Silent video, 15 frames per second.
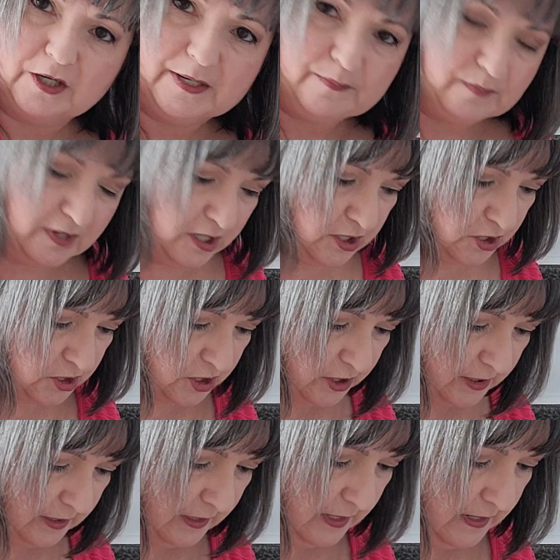and mush.
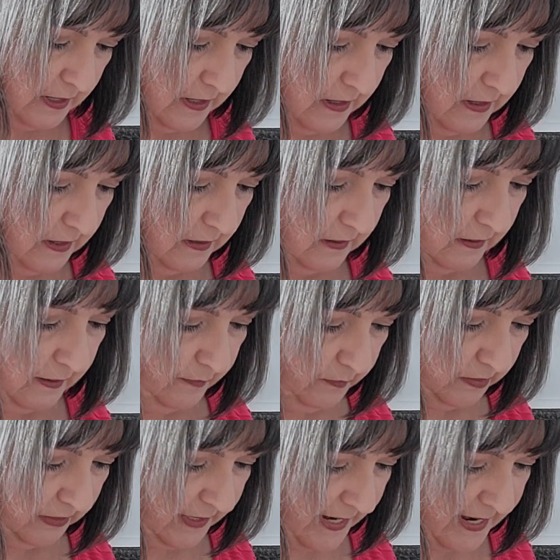
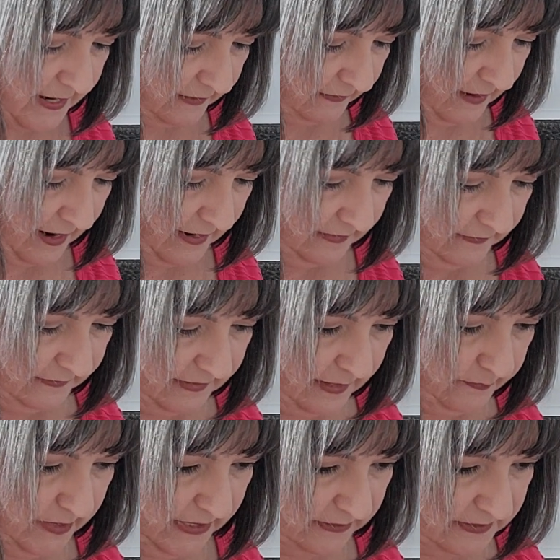I'm liking that.
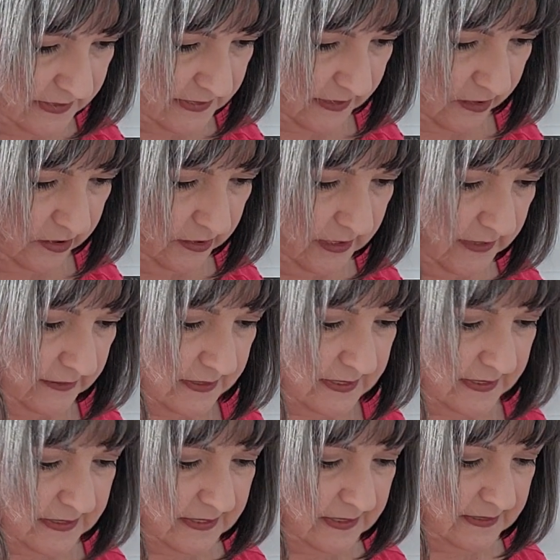That means it's a good
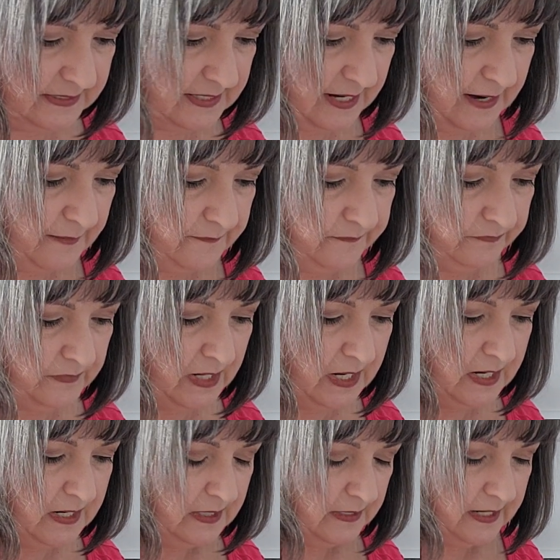consistency.
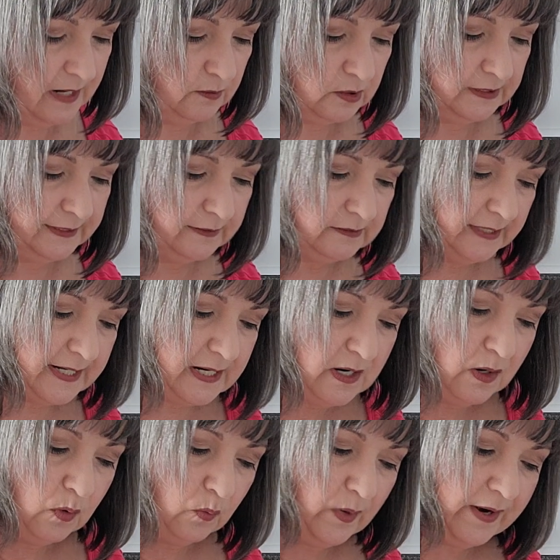Now, clearly,
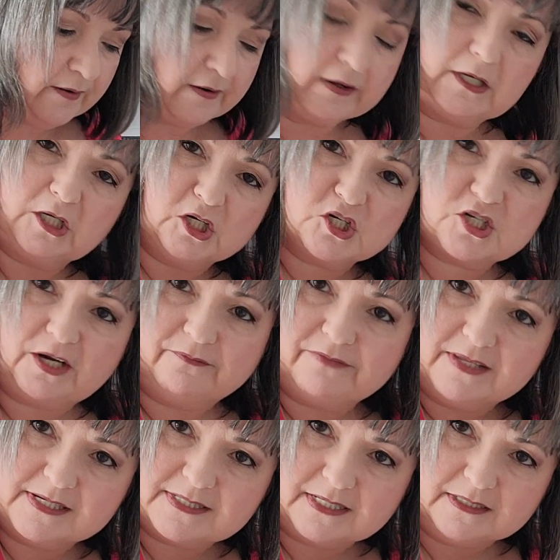we're not going to shove
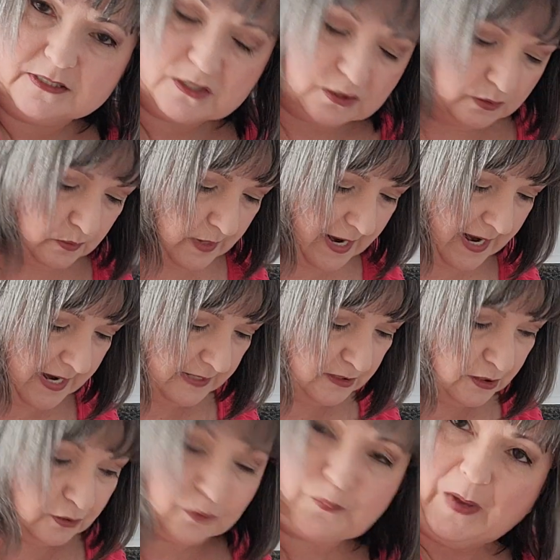this into a
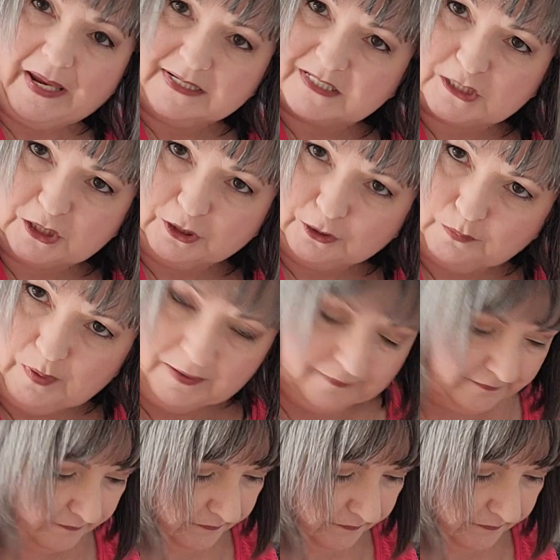toothpaste tube,